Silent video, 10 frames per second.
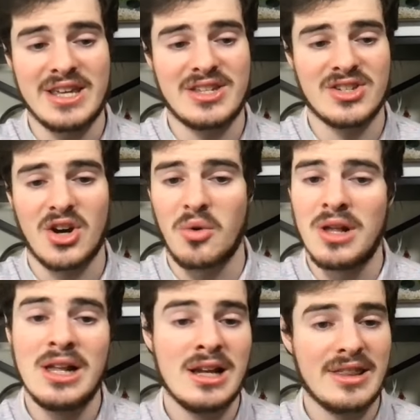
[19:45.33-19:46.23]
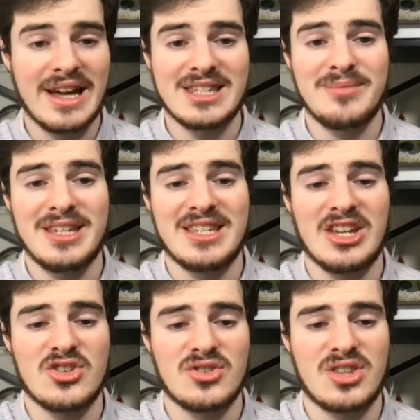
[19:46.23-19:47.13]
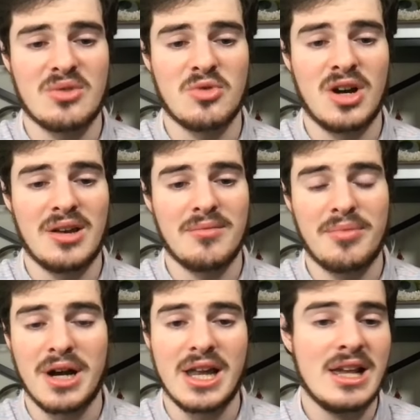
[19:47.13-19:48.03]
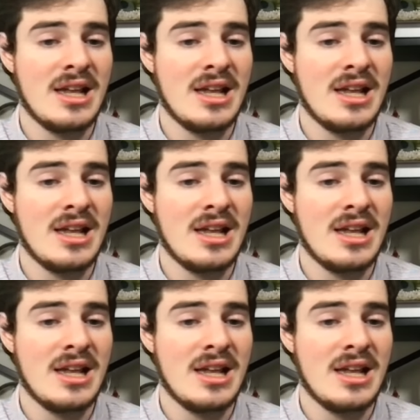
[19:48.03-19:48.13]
So that, to me, is an interesting one. But